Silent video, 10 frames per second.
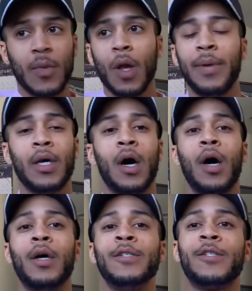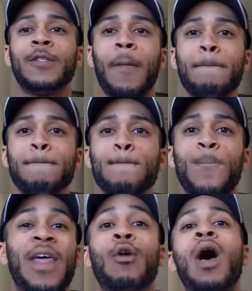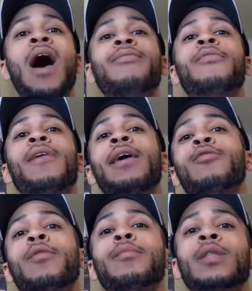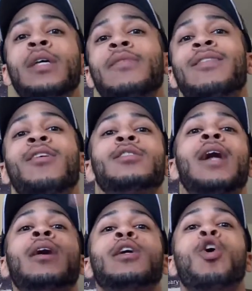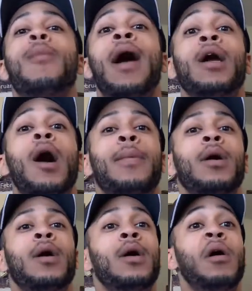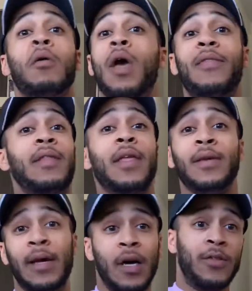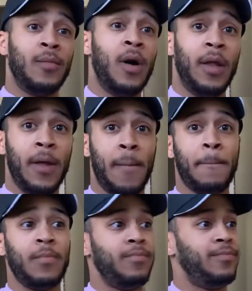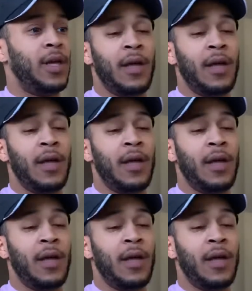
because they don't have the faith or the belief that their stock can go back up. And then they take out their money. They're